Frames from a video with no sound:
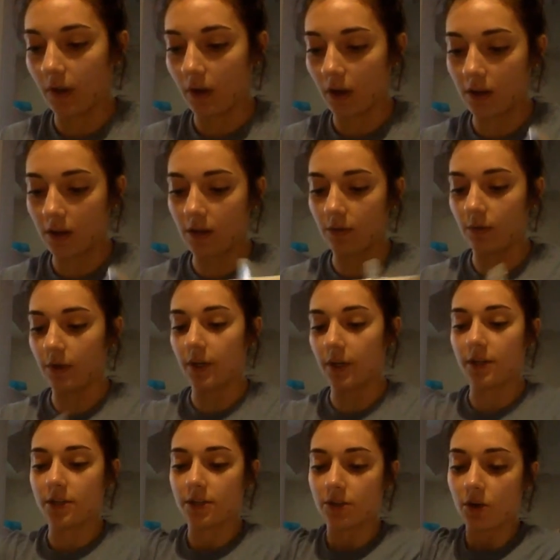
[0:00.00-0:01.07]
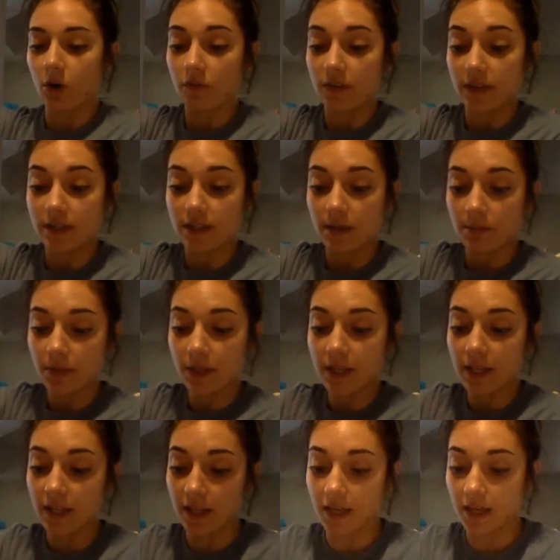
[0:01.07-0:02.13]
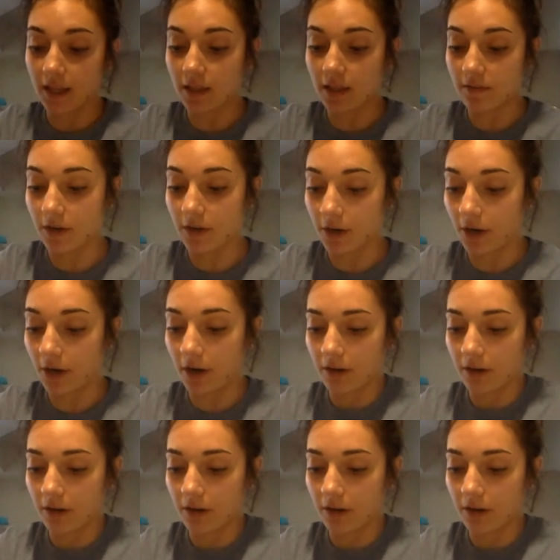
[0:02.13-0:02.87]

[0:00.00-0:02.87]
And then we're going to dissolve this completely in the vinegar.